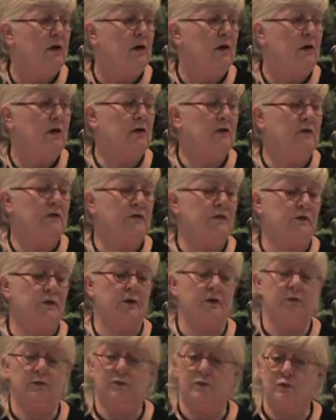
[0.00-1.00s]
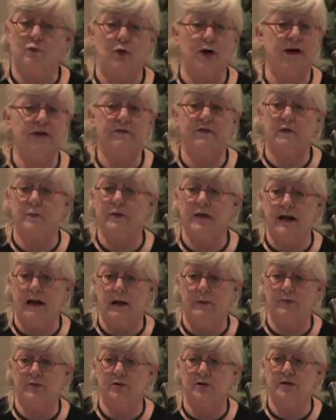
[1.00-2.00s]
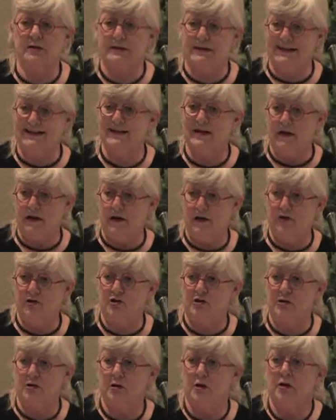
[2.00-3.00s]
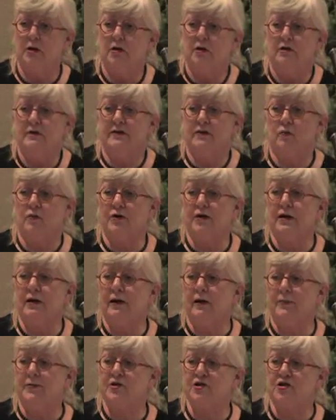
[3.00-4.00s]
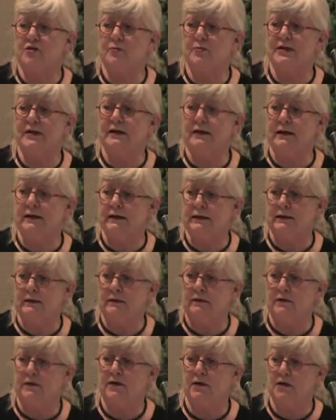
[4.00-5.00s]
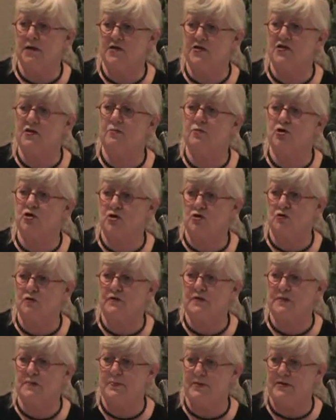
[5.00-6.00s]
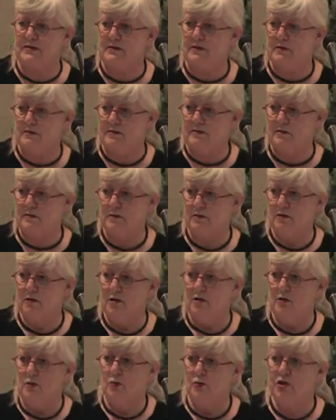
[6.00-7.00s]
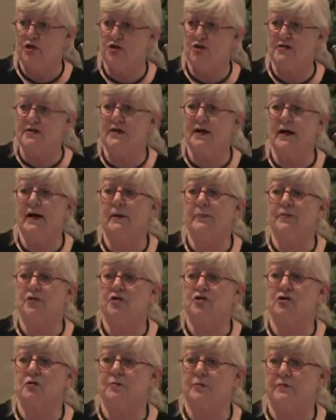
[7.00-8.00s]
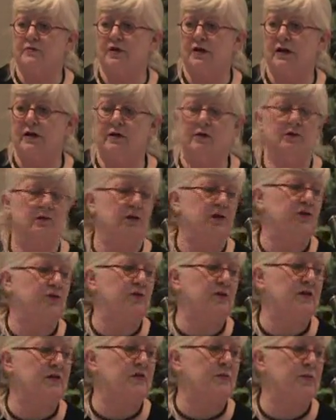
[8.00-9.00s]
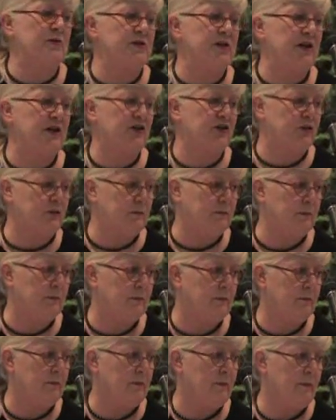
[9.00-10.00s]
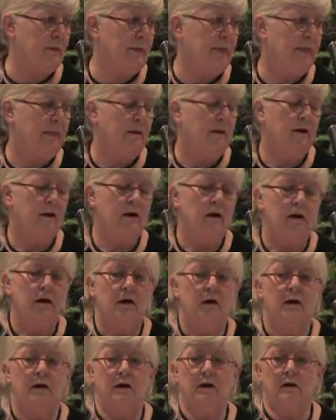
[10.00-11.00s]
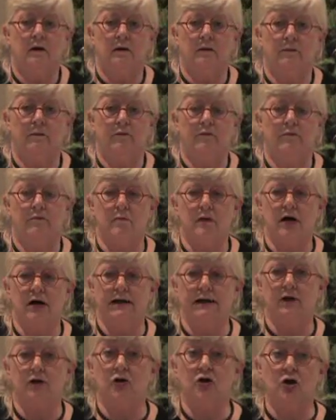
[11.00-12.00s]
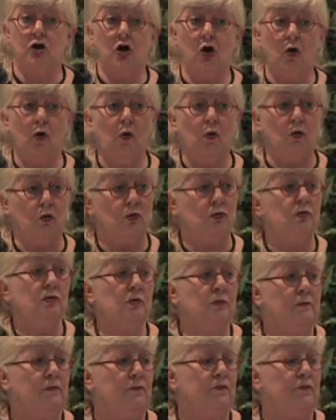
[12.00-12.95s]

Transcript: right from the applicant stage that we happen to be in the customer service business. We just happen to provide airline transportation. My goal,